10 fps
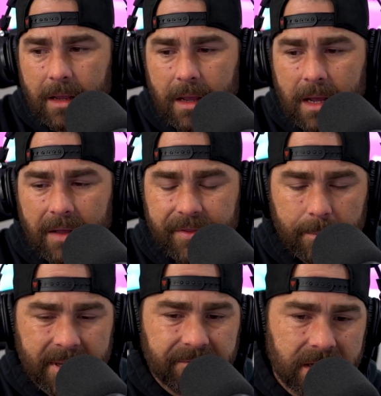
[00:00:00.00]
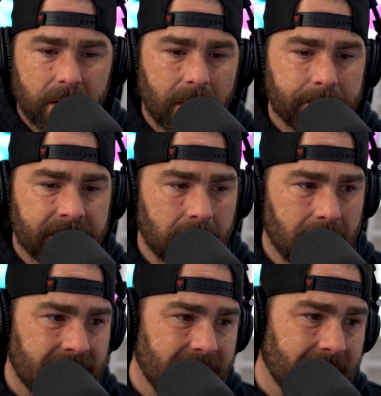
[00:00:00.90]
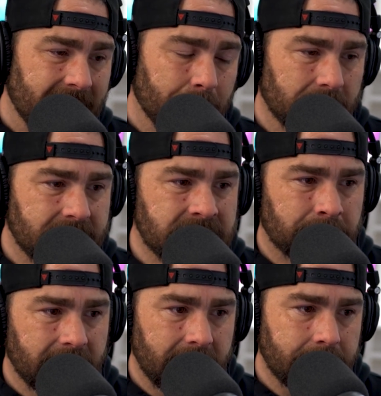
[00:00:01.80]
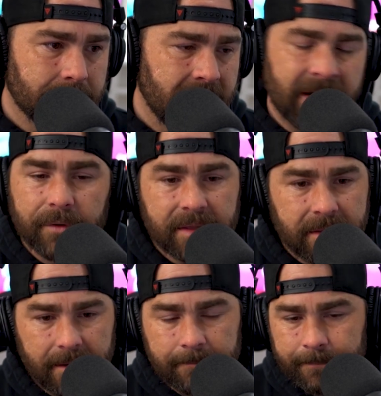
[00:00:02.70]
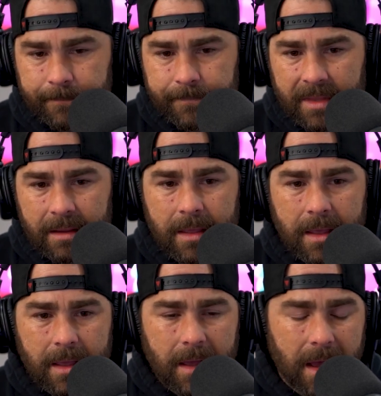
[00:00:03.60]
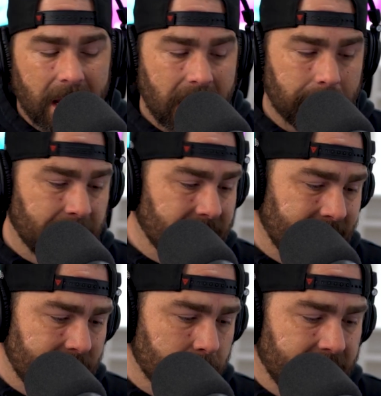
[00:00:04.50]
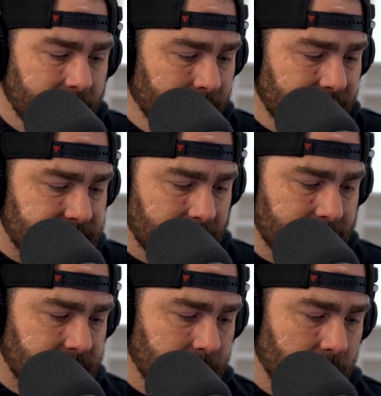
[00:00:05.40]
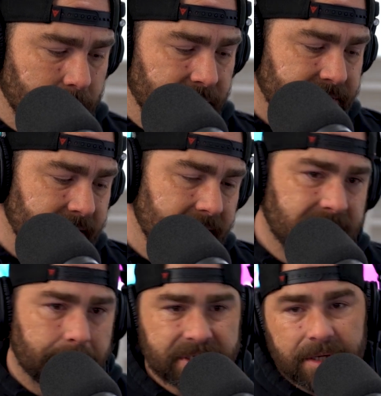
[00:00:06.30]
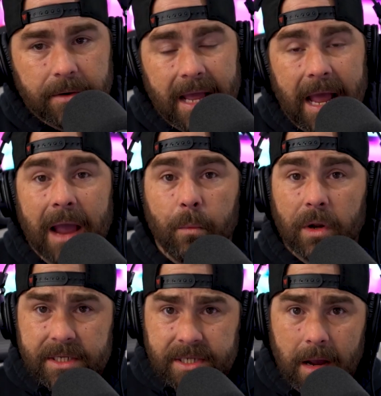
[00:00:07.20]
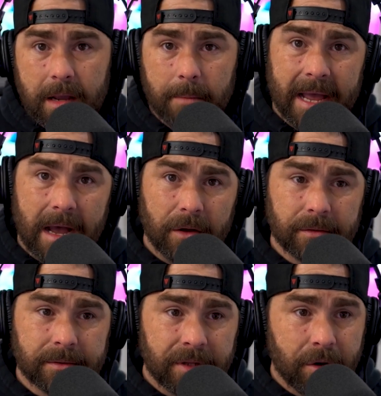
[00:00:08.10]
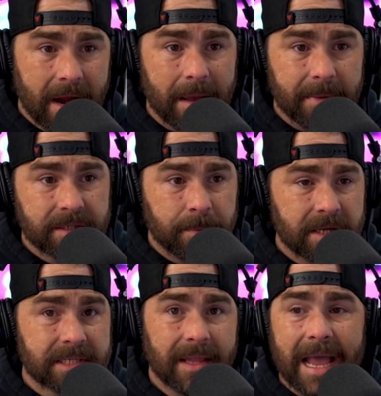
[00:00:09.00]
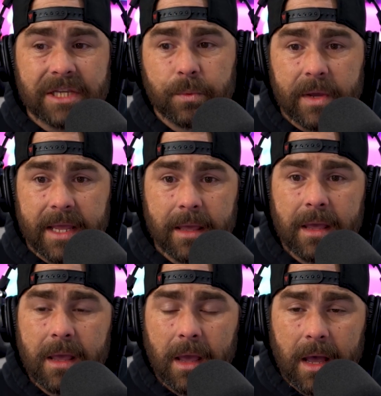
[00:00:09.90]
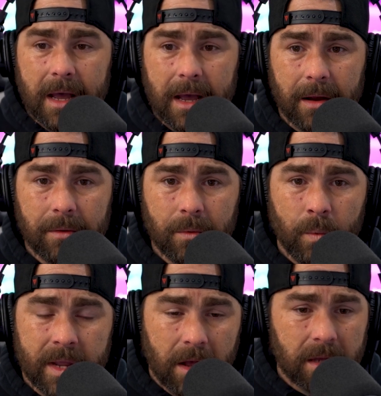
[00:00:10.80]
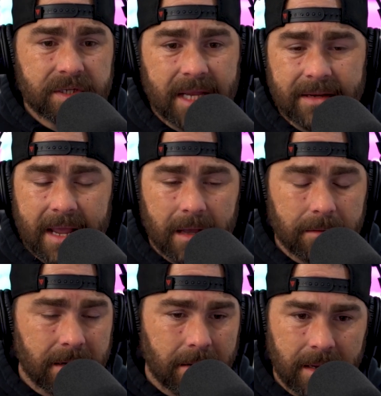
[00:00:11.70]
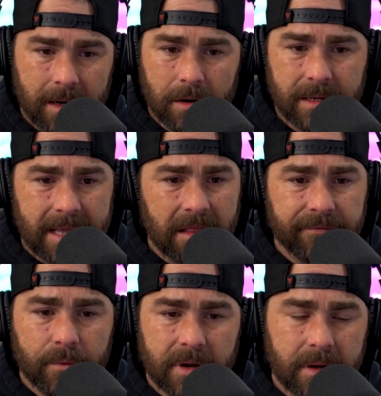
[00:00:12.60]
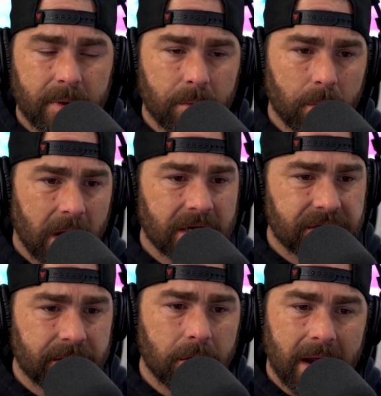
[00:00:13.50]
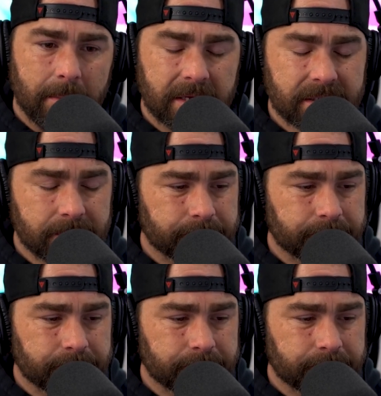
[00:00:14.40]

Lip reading: There'll be a video up there, and that will explain everything. But anyway, let's get on with today's episode. I want to talk about the Grammys because last week we all sat down here in California and we were watching the Grammys.